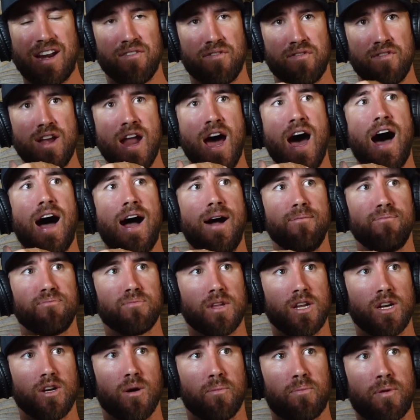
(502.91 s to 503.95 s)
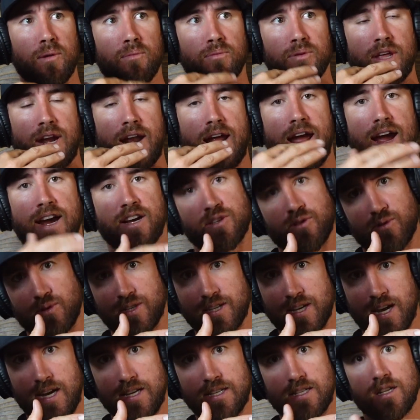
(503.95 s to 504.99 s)
If not, people that
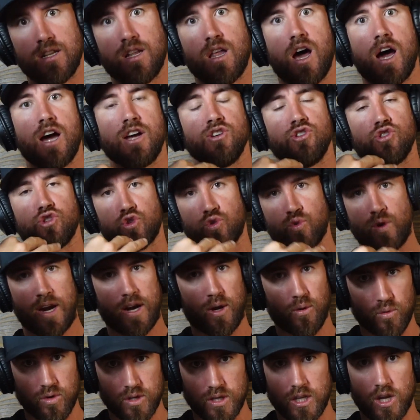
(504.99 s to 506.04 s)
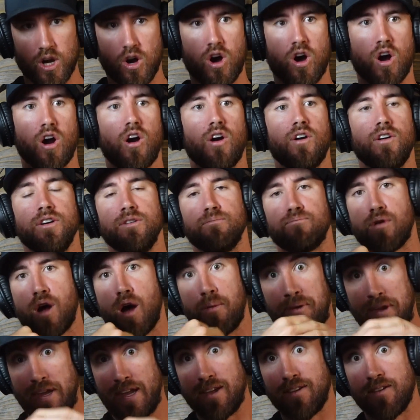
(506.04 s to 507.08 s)
exercise a lot and train really hard and
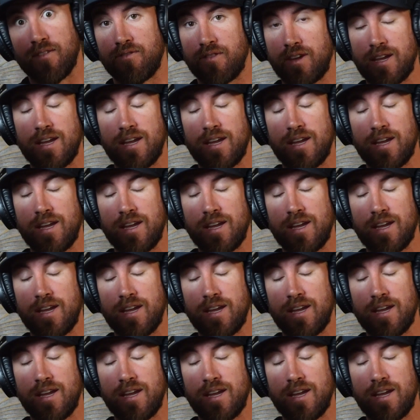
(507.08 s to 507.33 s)
probably if